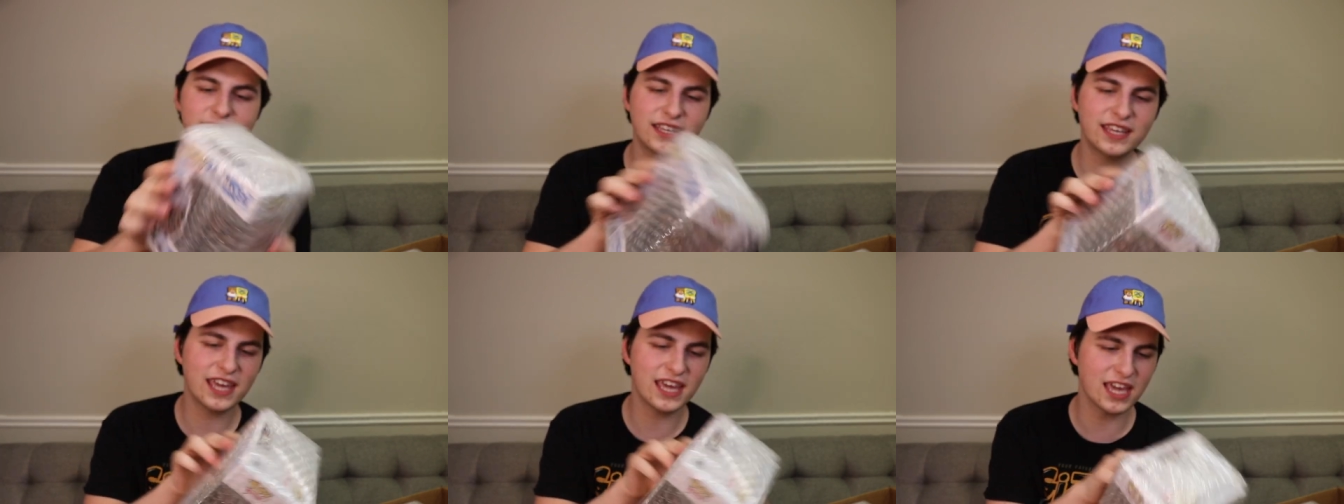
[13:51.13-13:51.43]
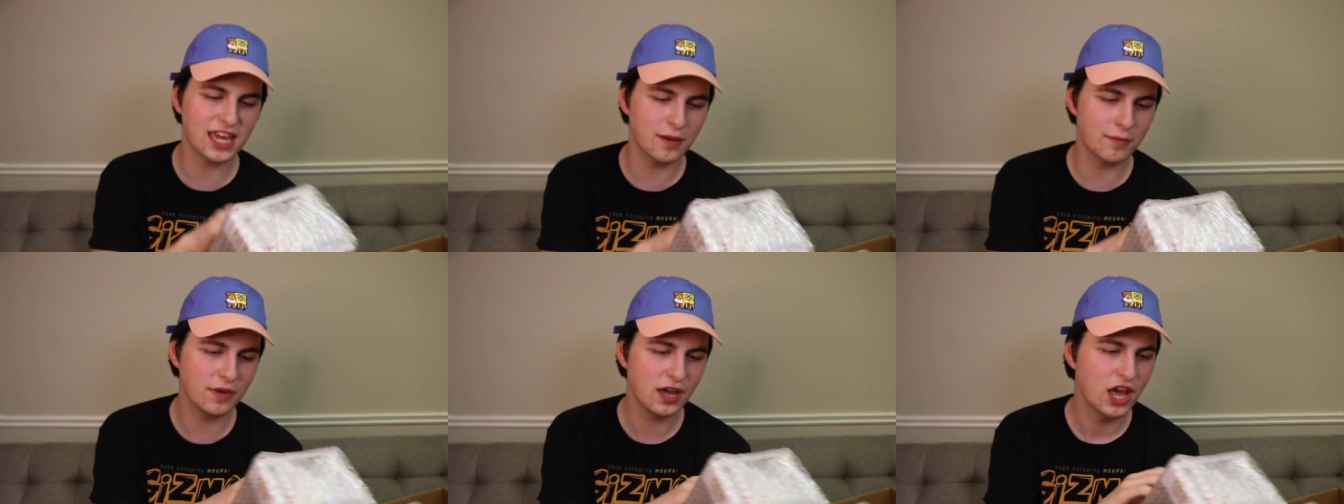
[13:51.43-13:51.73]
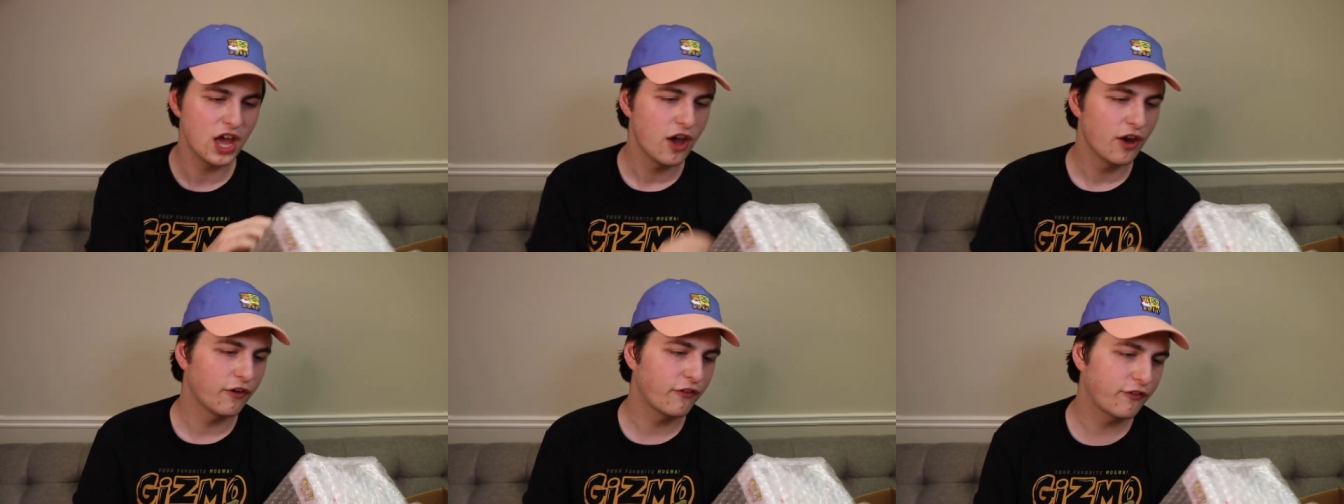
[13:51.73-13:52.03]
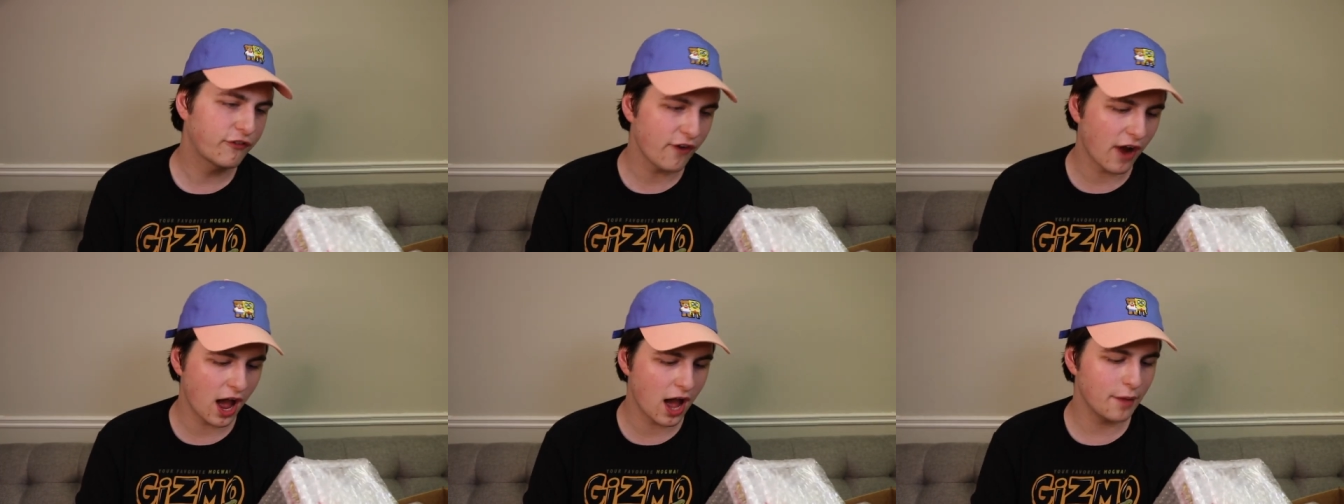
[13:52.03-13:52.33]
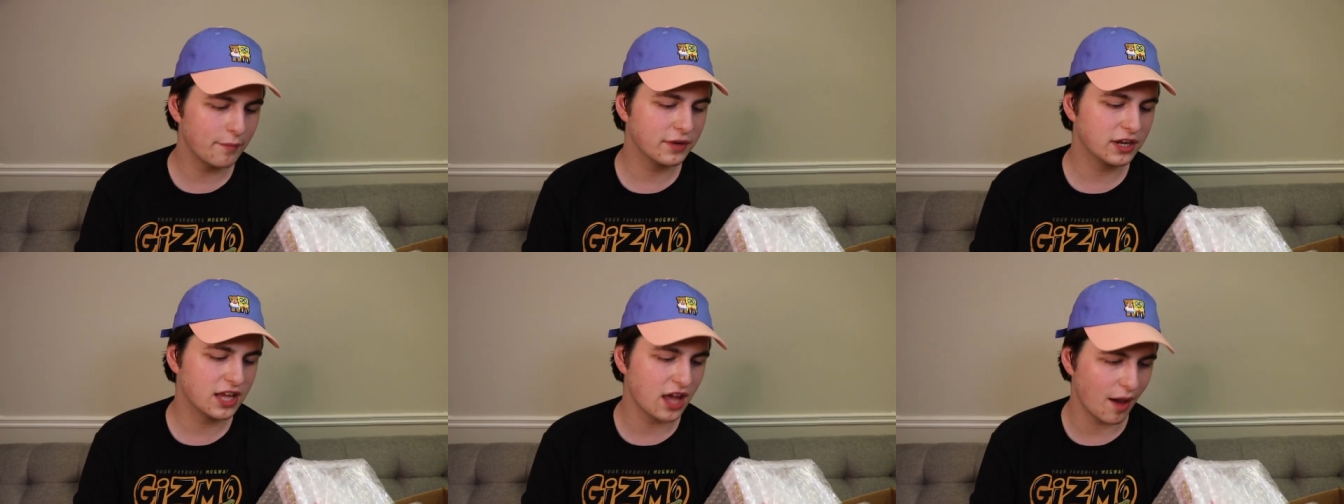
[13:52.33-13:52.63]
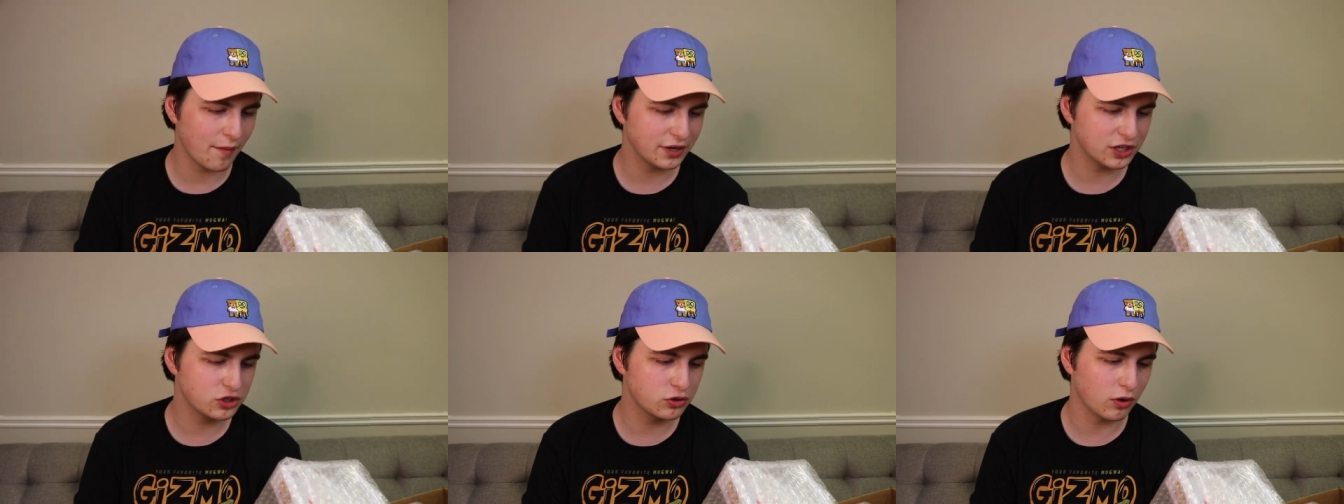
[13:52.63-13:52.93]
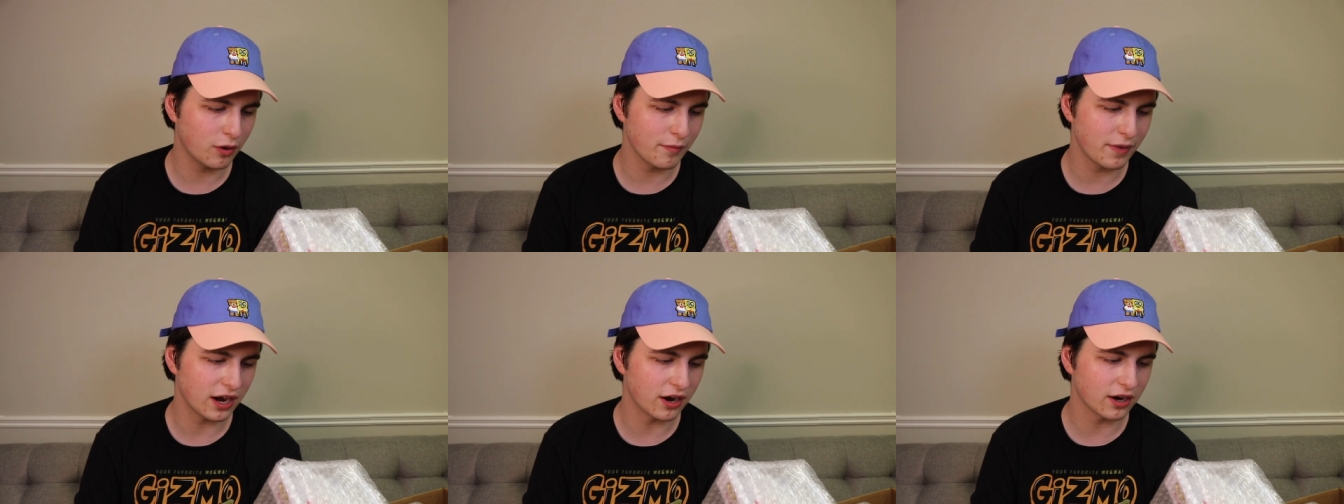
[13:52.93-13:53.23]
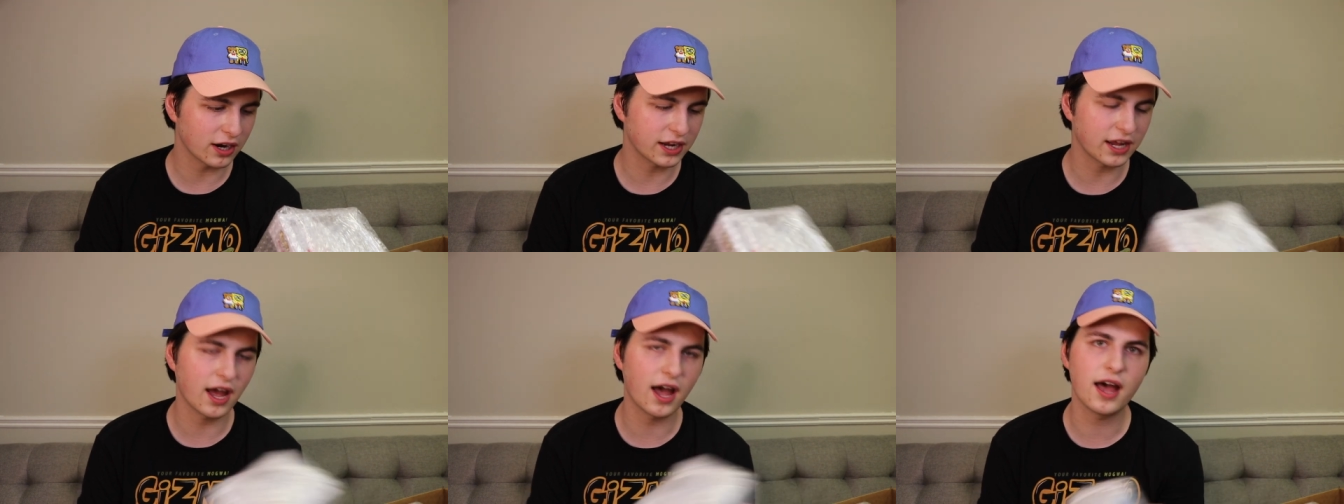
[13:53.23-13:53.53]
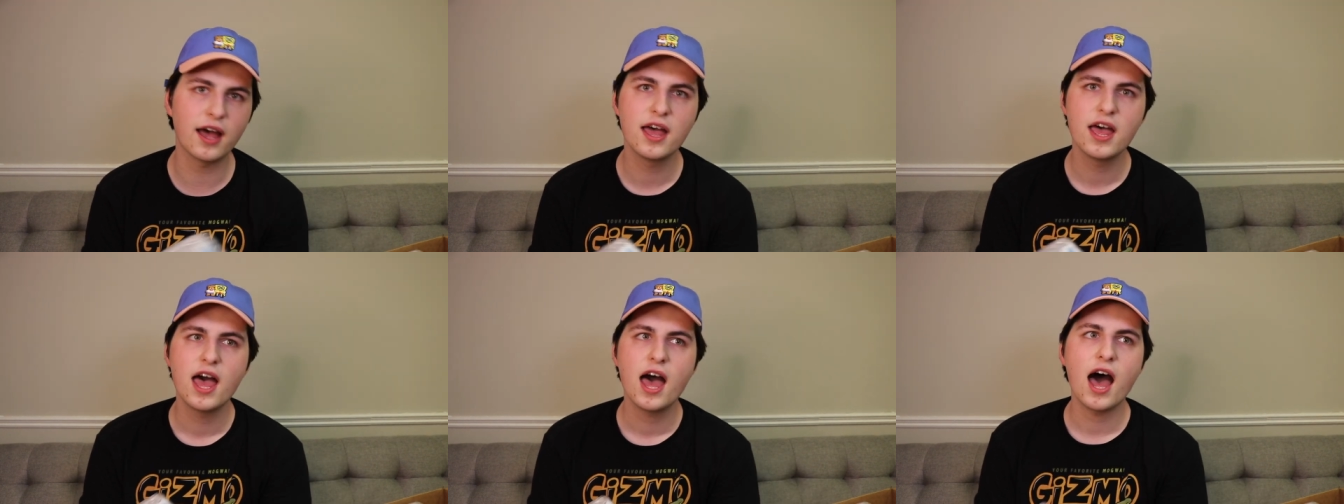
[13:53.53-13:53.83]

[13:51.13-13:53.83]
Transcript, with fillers: Akeem from Coming to America.